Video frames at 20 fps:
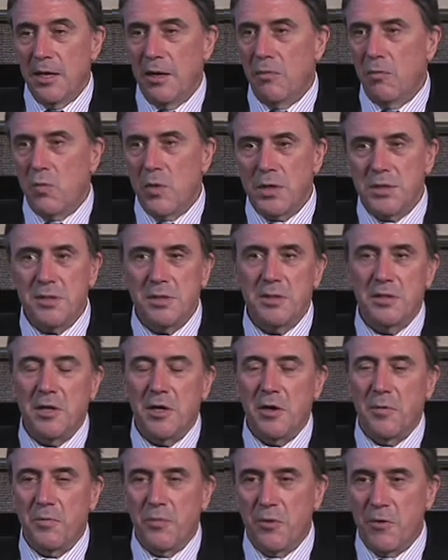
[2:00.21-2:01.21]
It wasn't
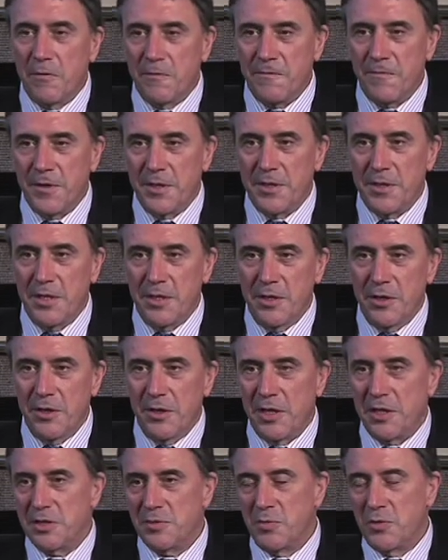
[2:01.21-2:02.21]
a perfect deal.
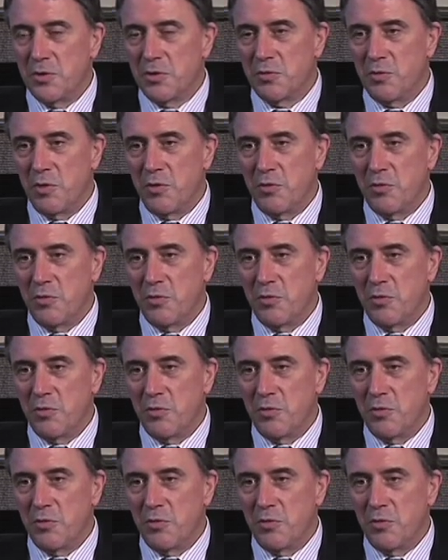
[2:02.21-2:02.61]
I suppose we